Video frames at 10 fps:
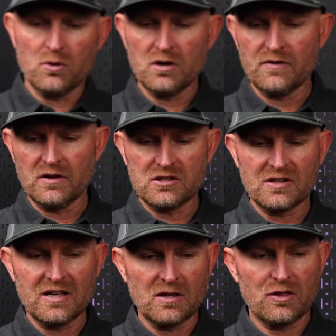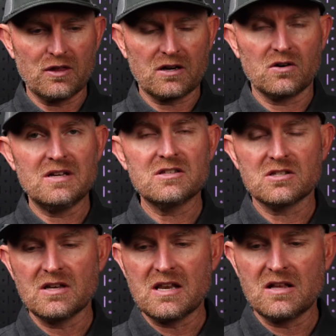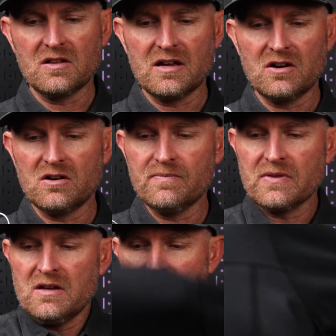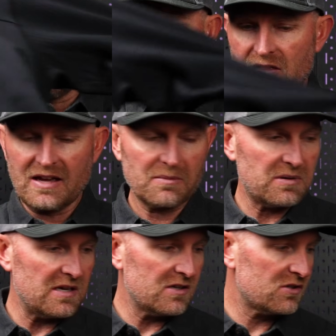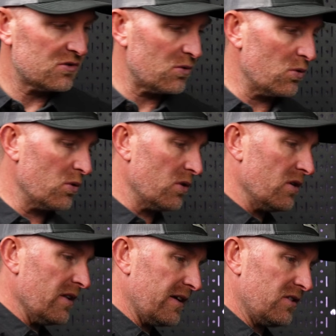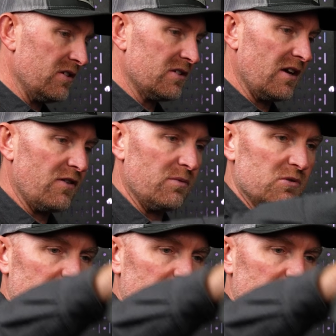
more of a slightly thicker insulating layer, like that piece, or like this guy from